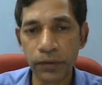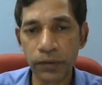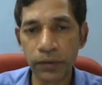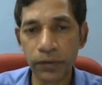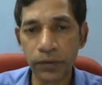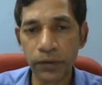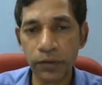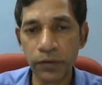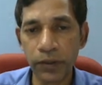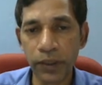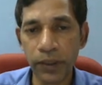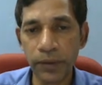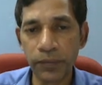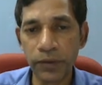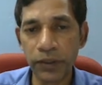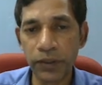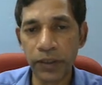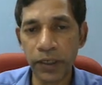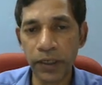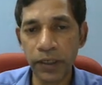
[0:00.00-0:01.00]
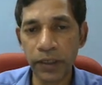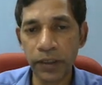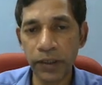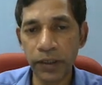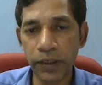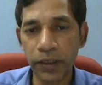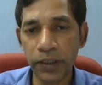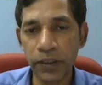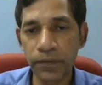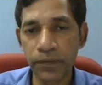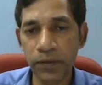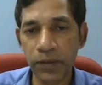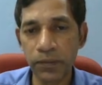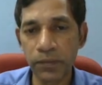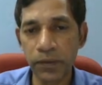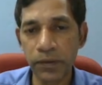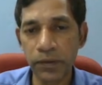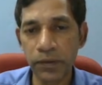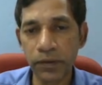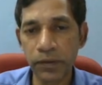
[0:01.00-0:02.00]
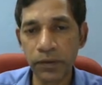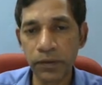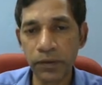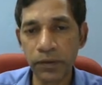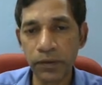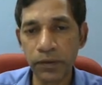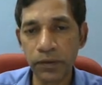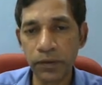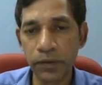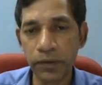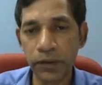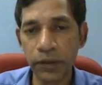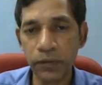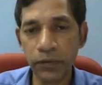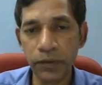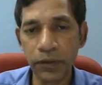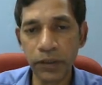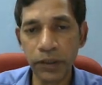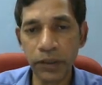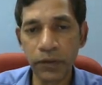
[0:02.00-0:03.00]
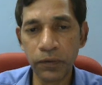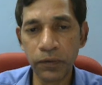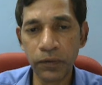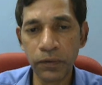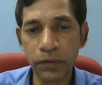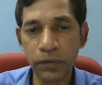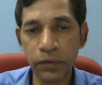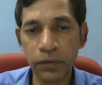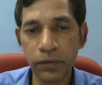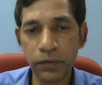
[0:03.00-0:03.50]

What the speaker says: So you have the direct edge from Q3 to